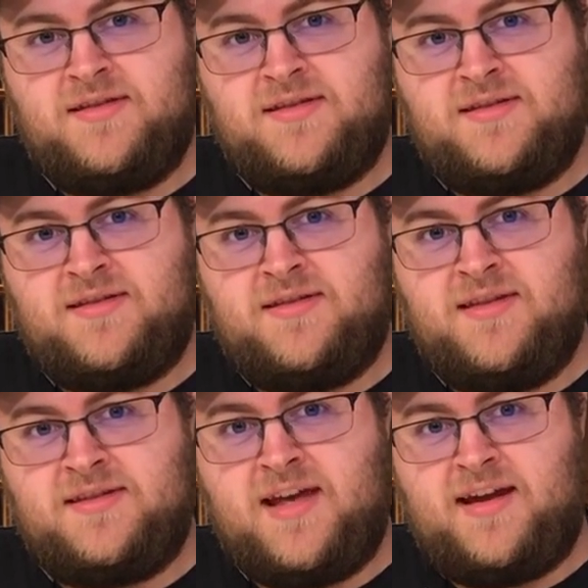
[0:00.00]
is
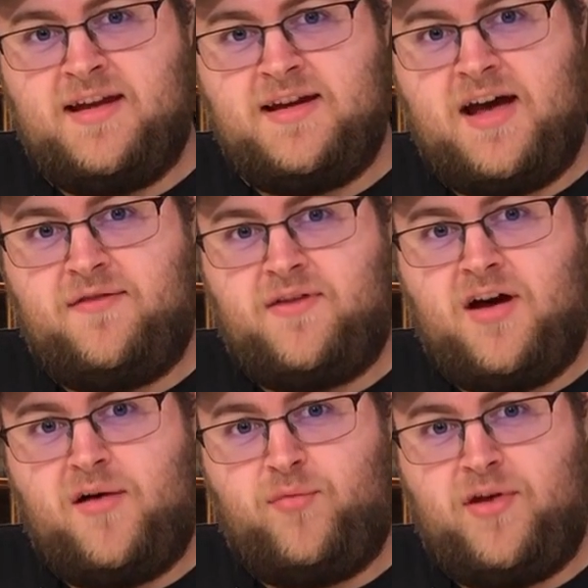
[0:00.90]
the second half
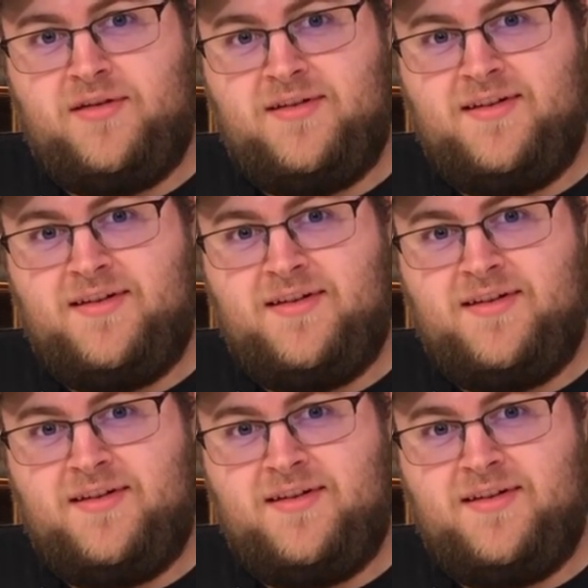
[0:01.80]
cup.